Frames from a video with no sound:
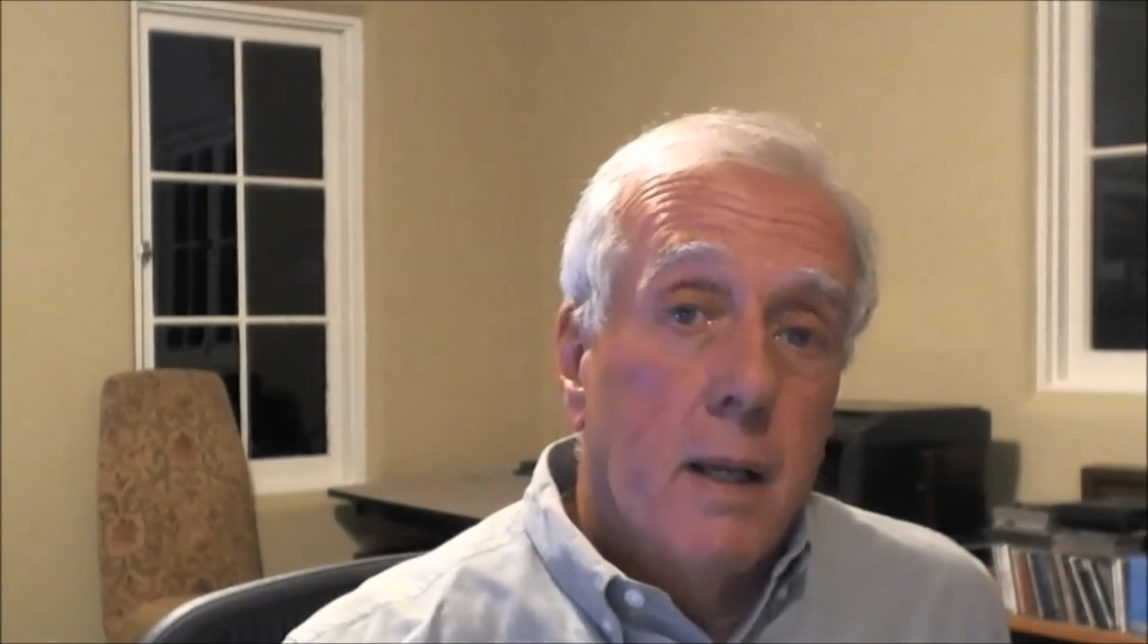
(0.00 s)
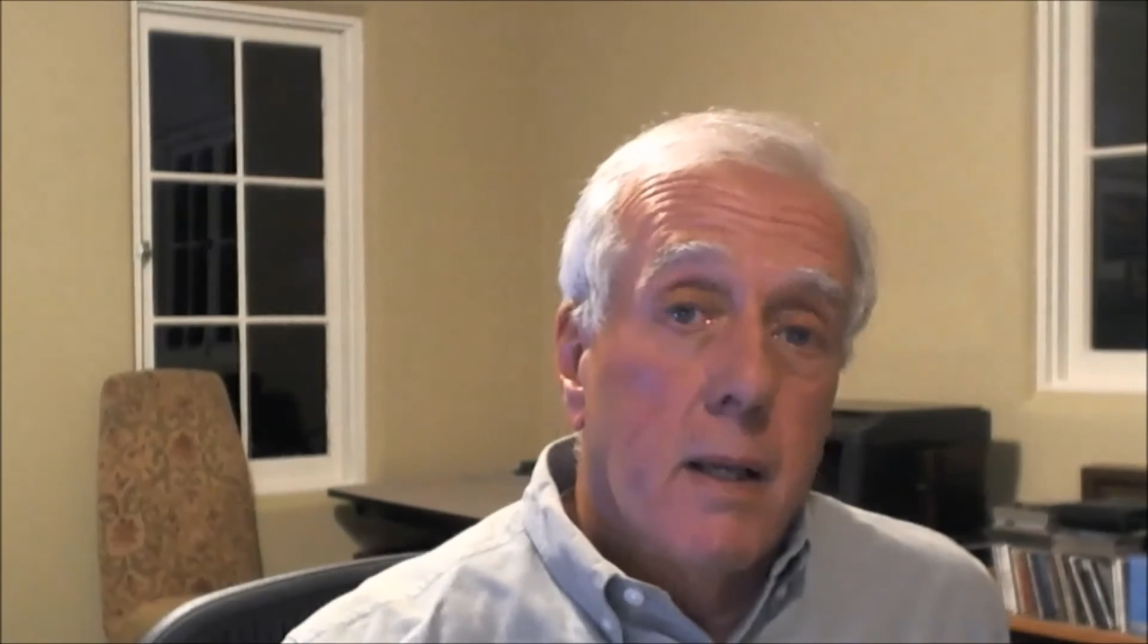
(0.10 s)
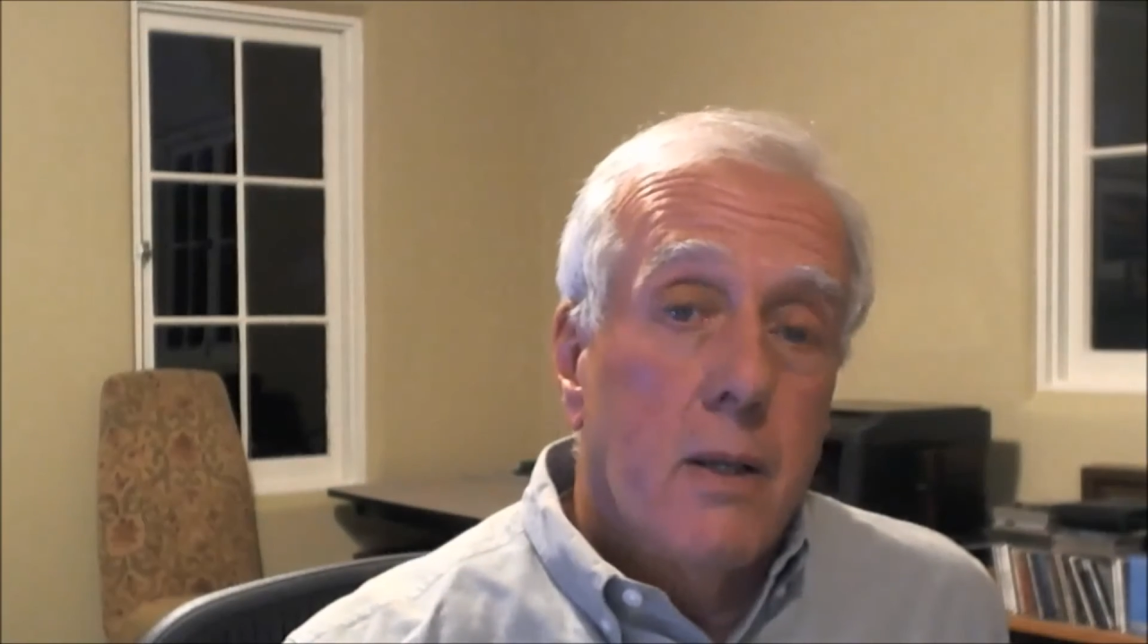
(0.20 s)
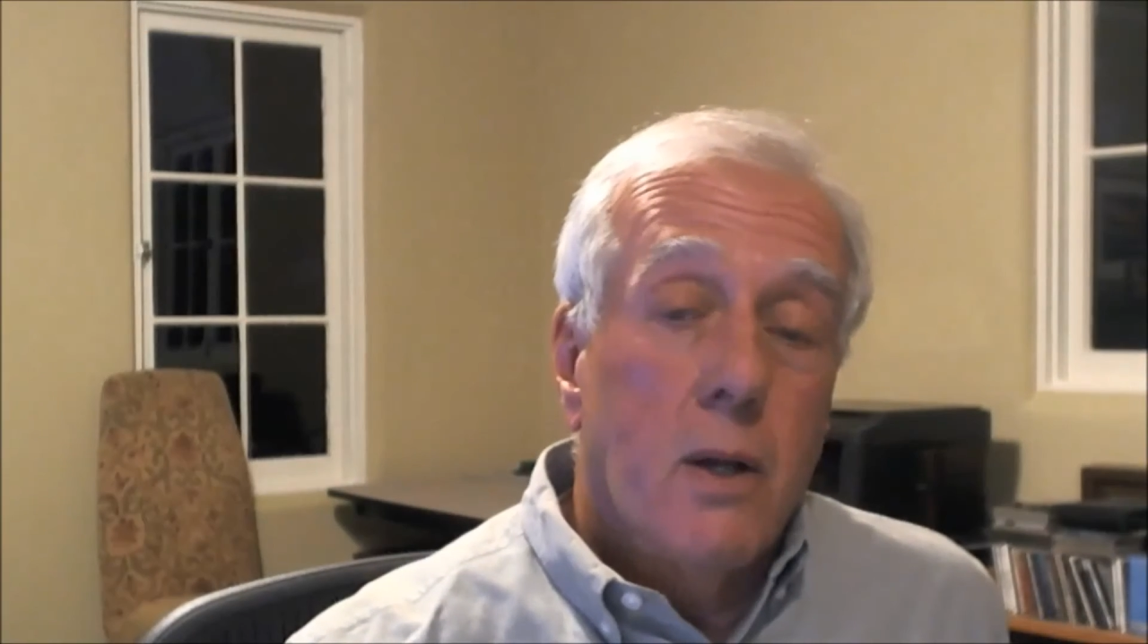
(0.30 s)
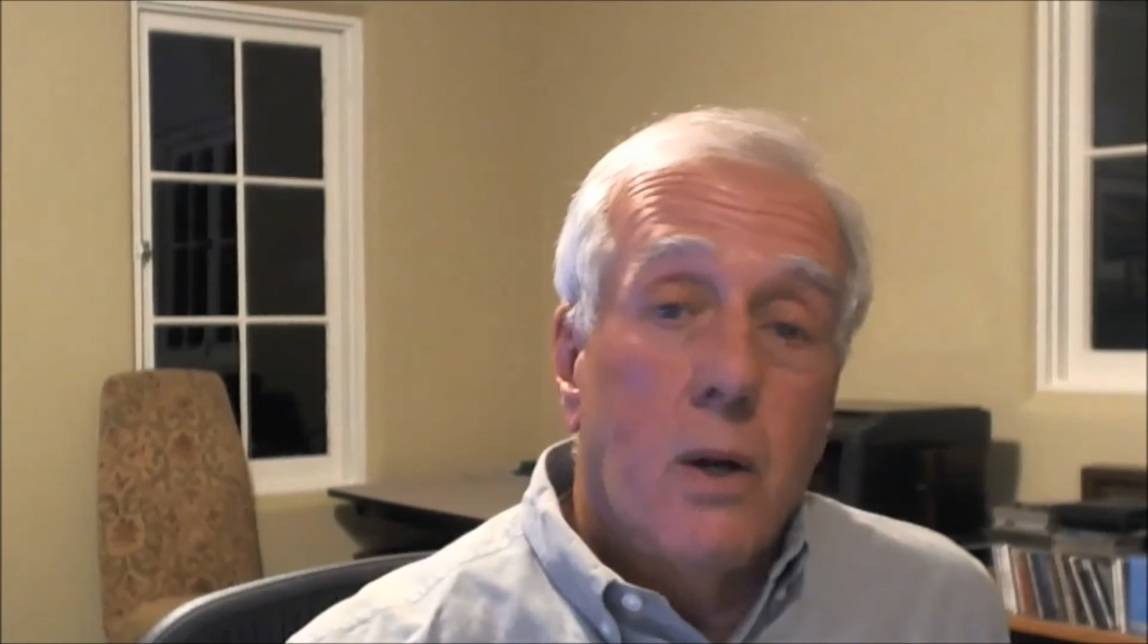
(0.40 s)

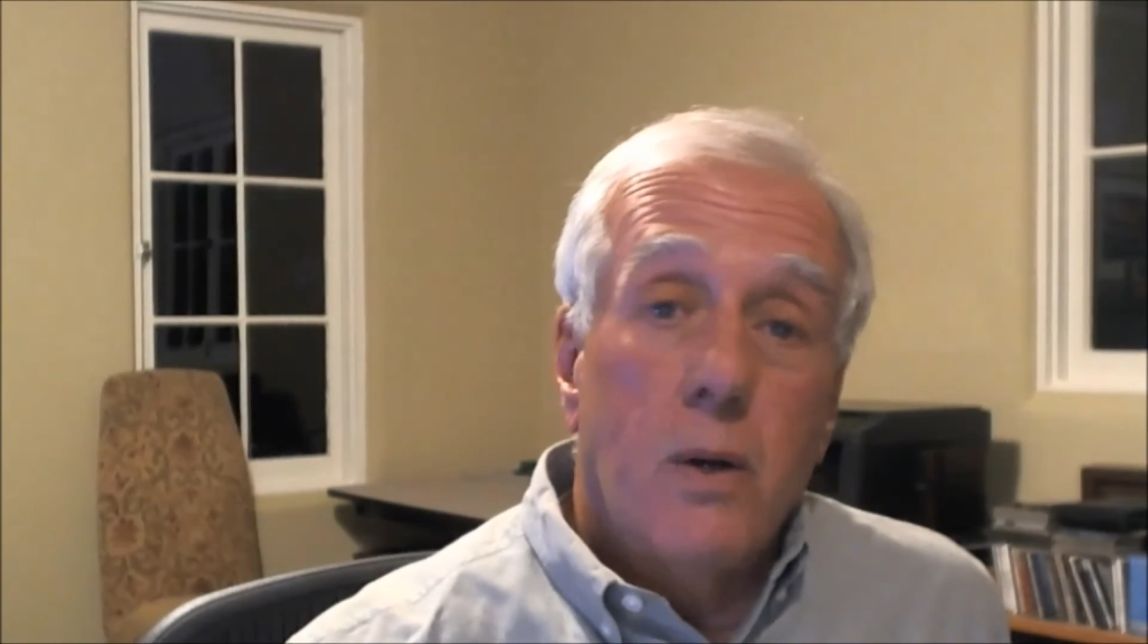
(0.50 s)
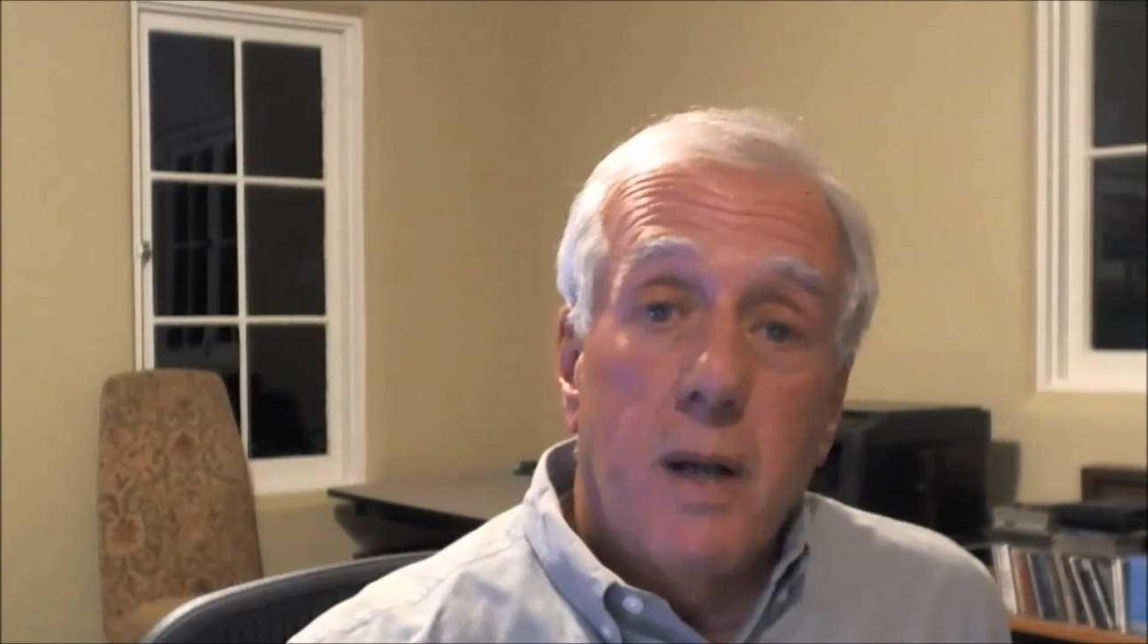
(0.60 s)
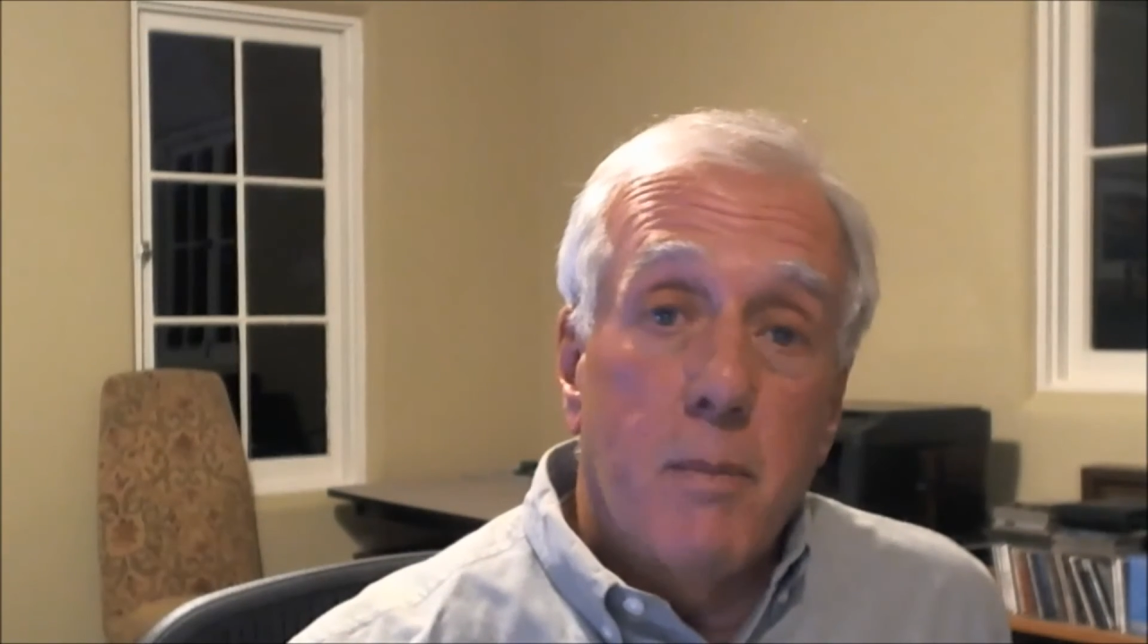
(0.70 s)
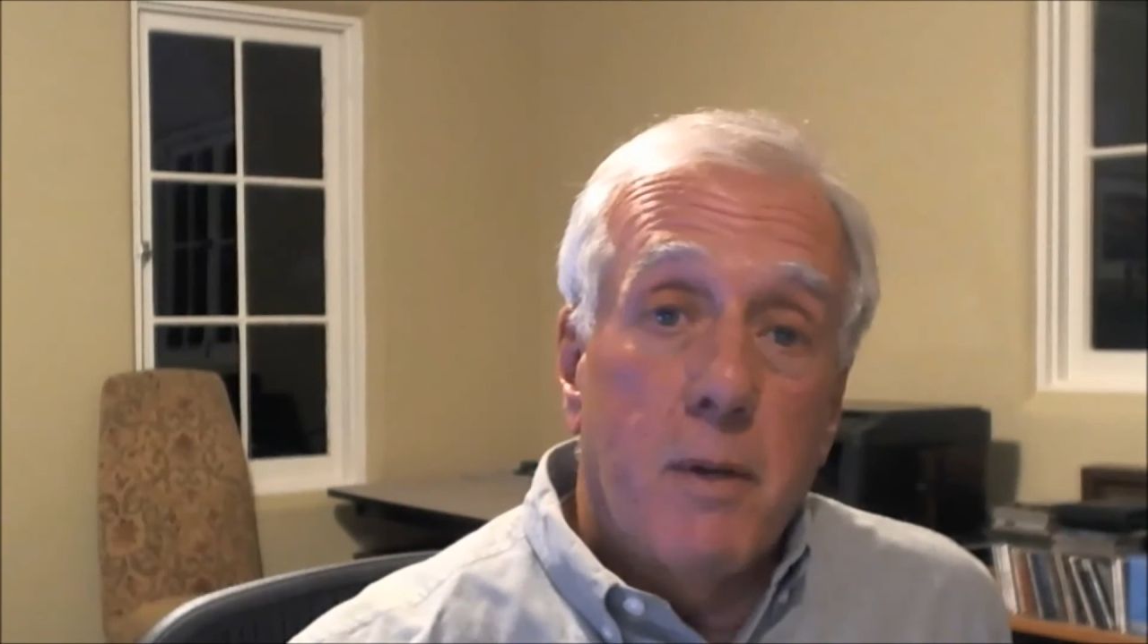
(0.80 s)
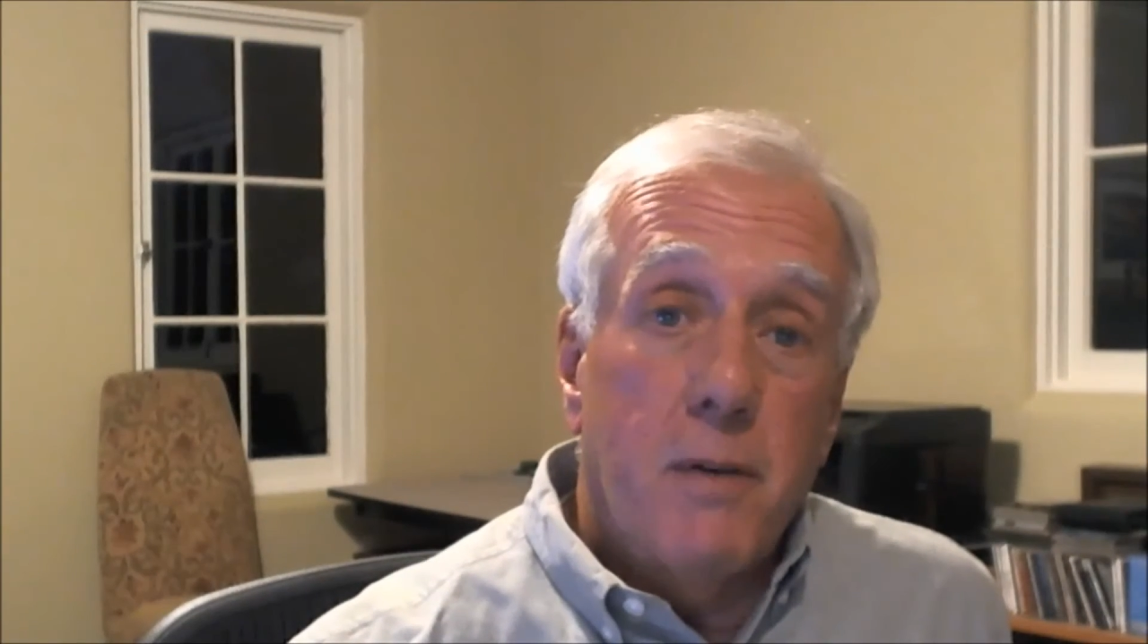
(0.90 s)
No,
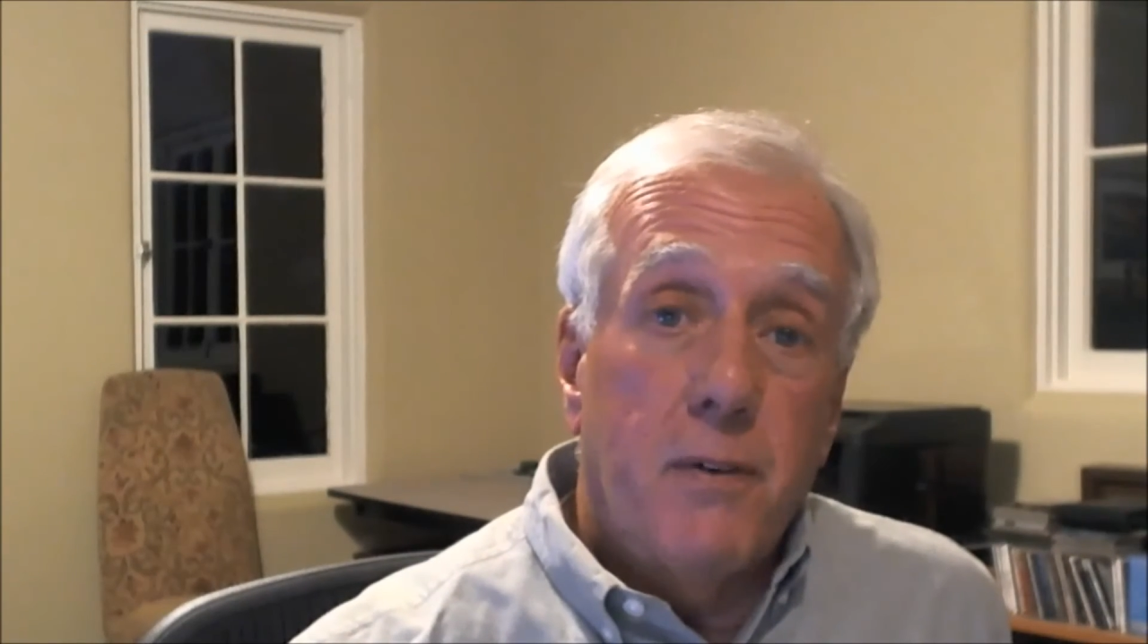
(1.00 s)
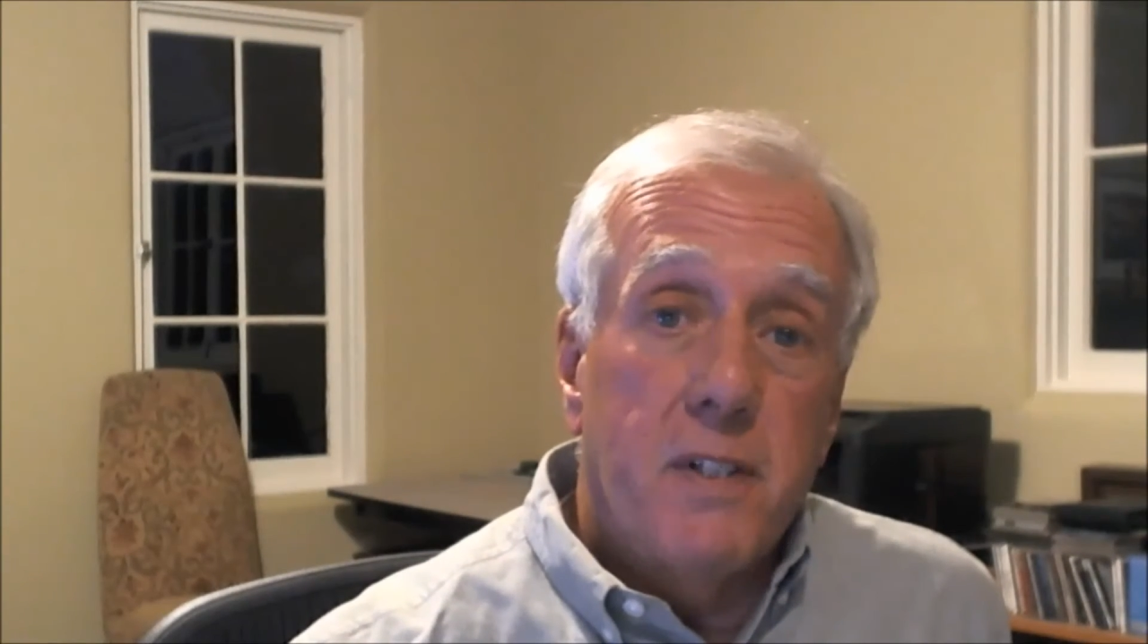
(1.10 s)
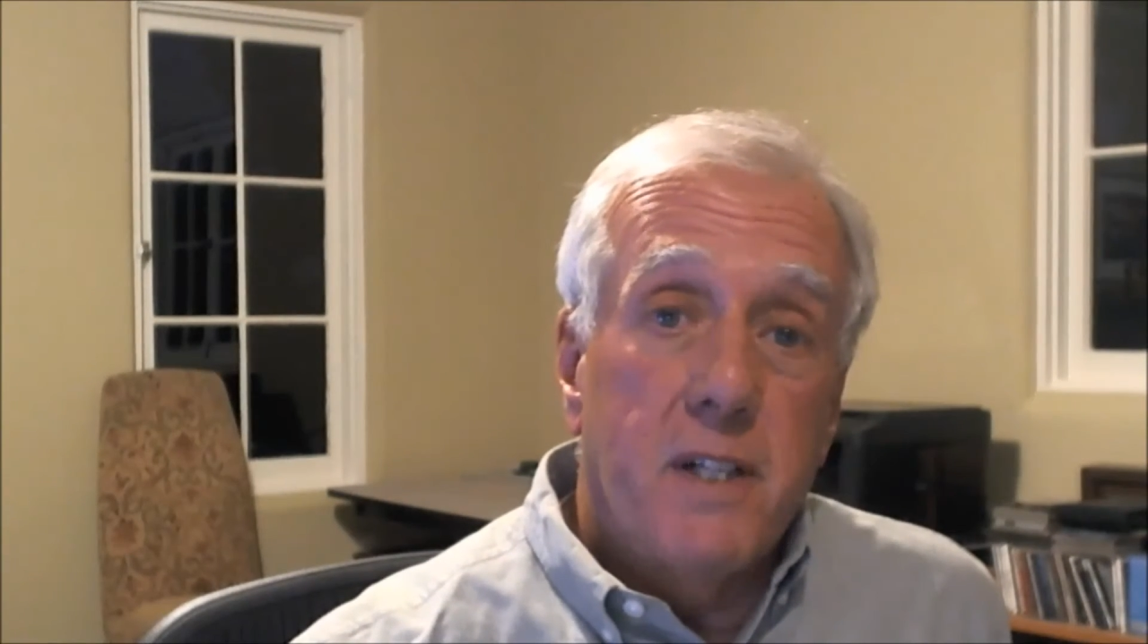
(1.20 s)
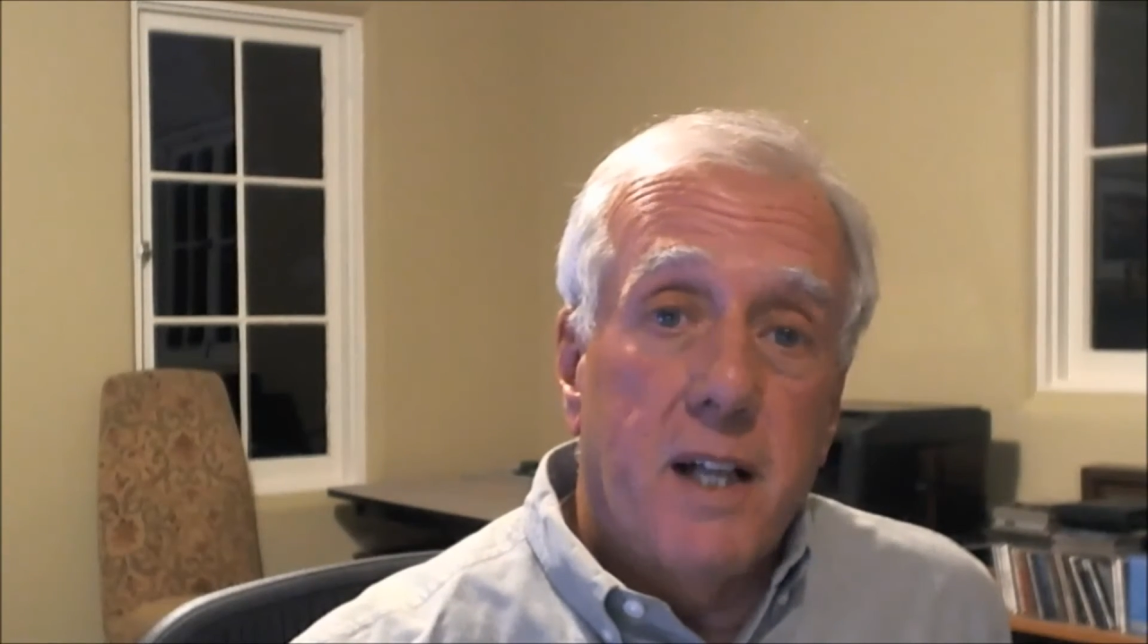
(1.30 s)
not my first